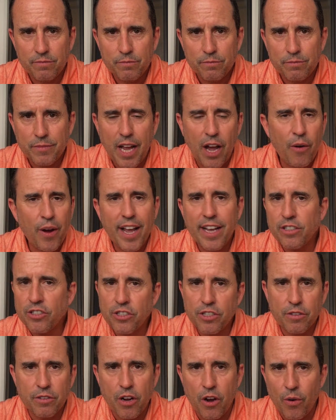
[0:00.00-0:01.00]
Now, as
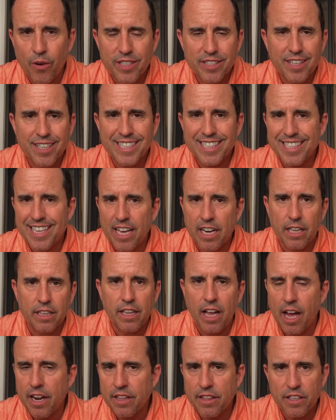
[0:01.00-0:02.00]
you know, as I said, a
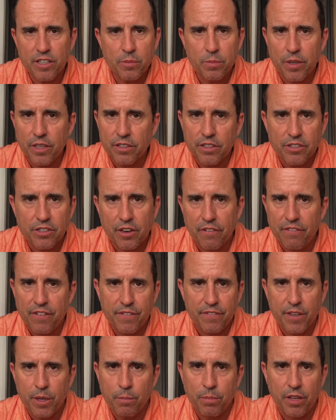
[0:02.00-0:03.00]
lot of these buildings are
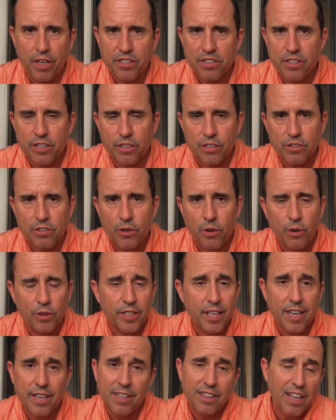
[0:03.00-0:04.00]
50 plus years old,
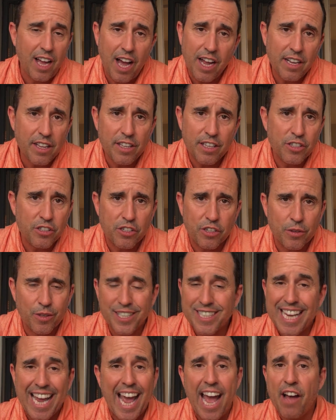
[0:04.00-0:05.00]
and a lot of these
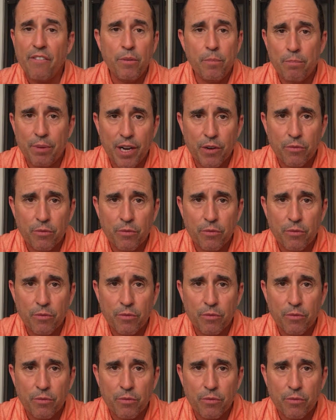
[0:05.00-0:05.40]
units haven't been